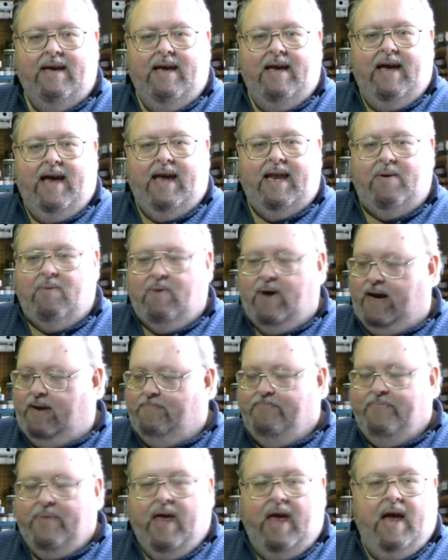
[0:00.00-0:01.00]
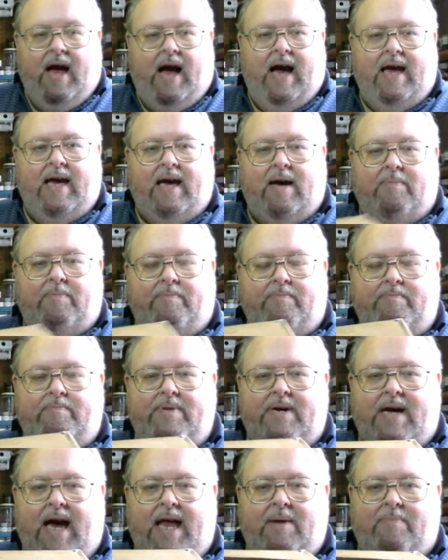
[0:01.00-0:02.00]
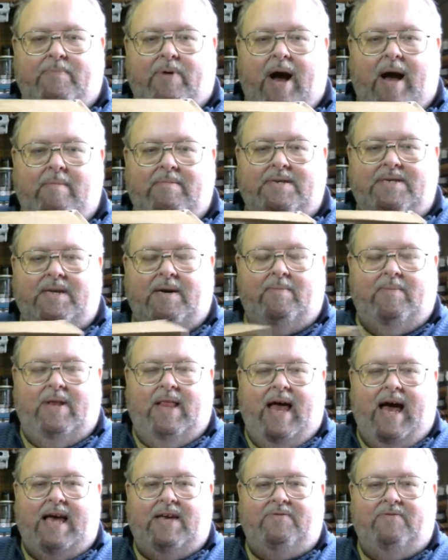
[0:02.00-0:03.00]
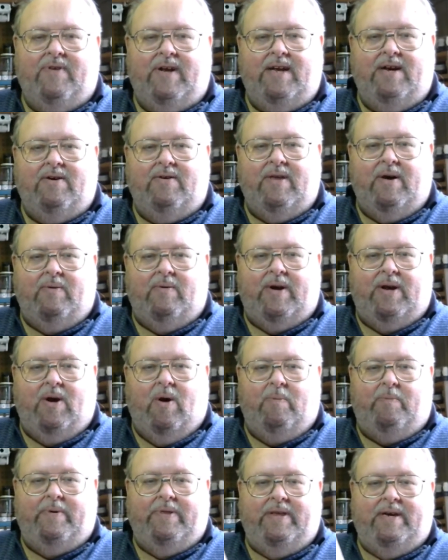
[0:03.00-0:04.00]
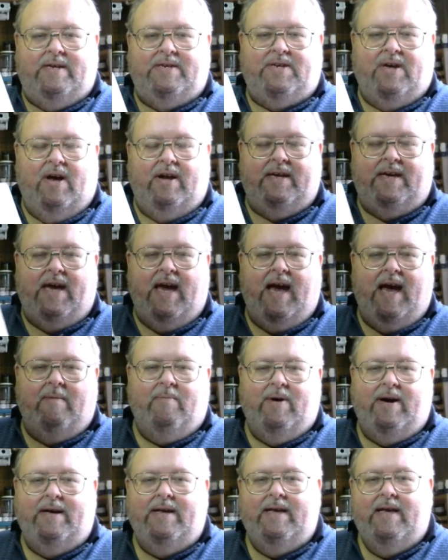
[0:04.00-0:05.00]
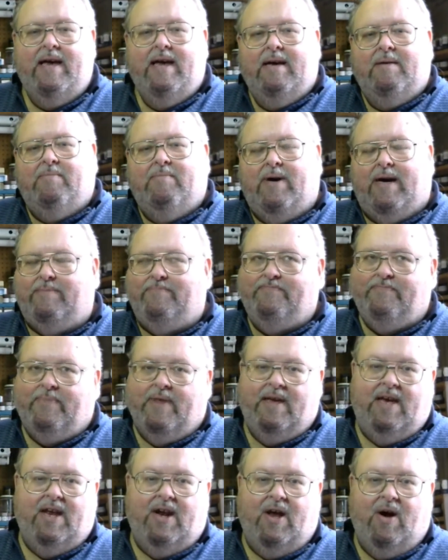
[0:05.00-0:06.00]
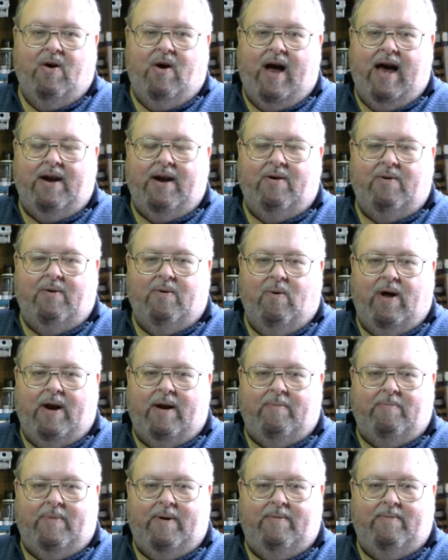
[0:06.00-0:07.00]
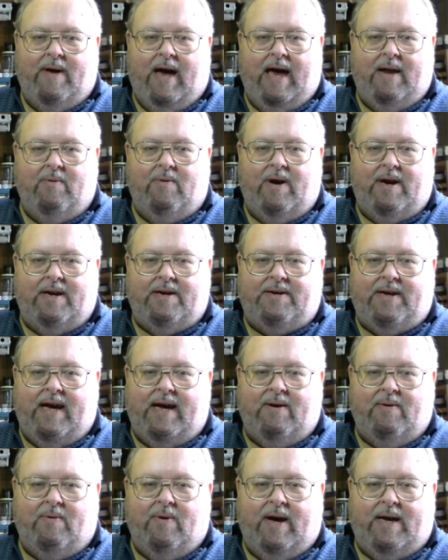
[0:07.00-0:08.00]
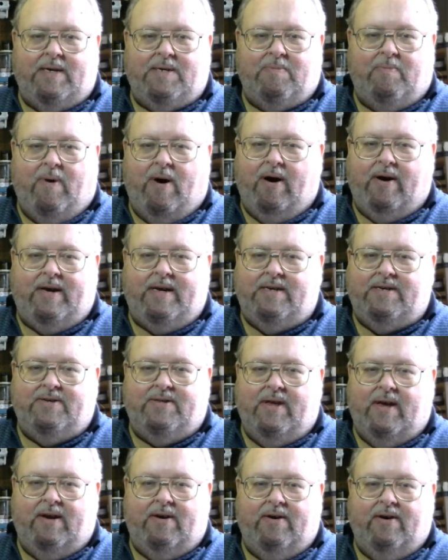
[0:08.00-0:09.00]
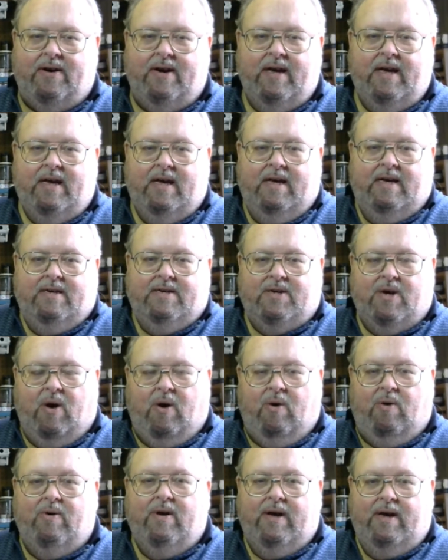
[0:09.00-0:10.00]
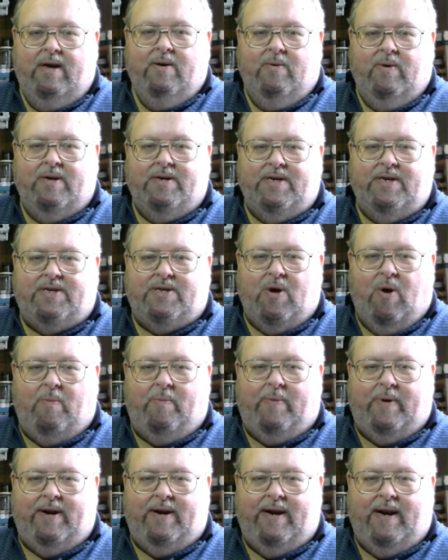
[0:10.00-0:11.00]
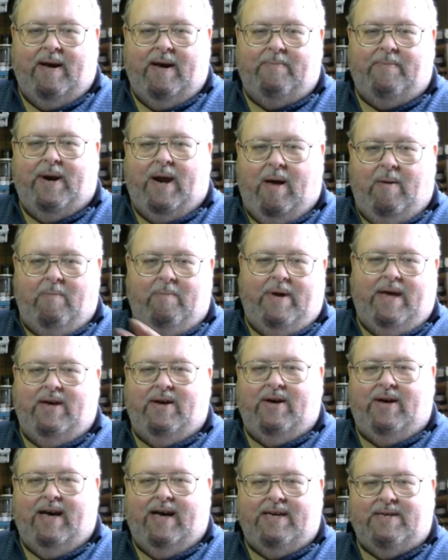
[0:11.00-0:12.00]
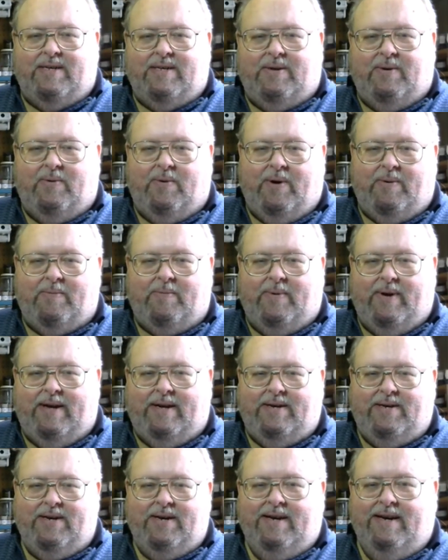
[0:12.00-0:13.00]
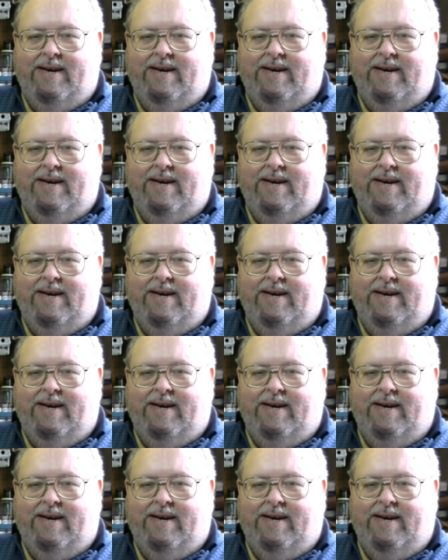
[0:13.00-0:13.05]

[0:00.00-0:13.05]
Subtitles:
anyway, I kind of promised in my last video that we'd open this on camera, but you know, I don't want to take away Sparky's thunder. So we'll just open it up and I'll meet you guys at the workbench.